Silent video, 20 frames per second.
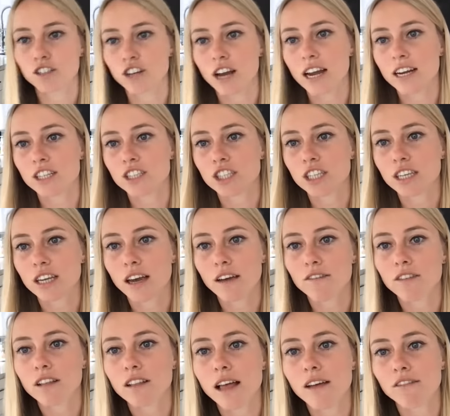Strategy
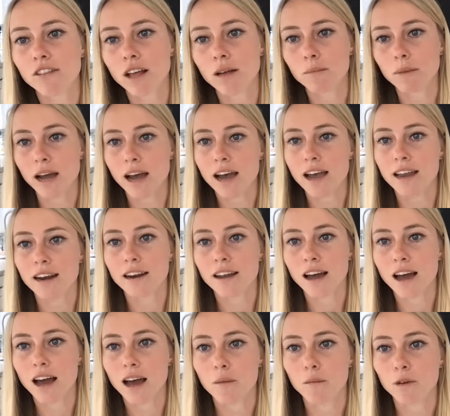of the Level Up Guide,
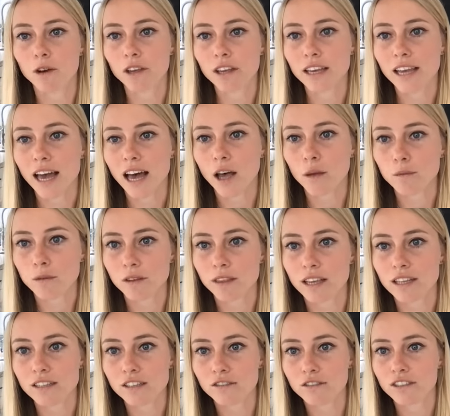um, really helps with
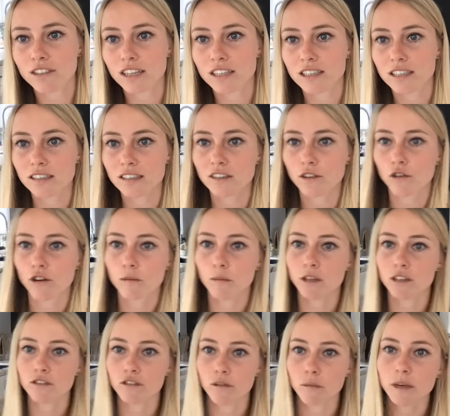insulin resistance and
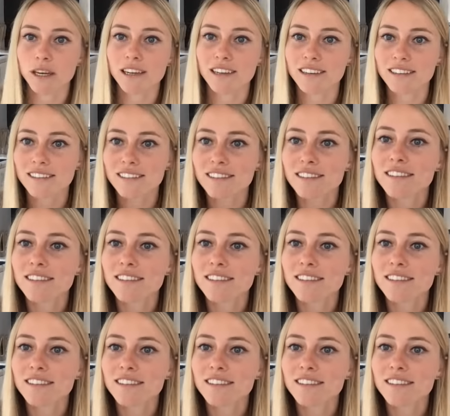hormones for me.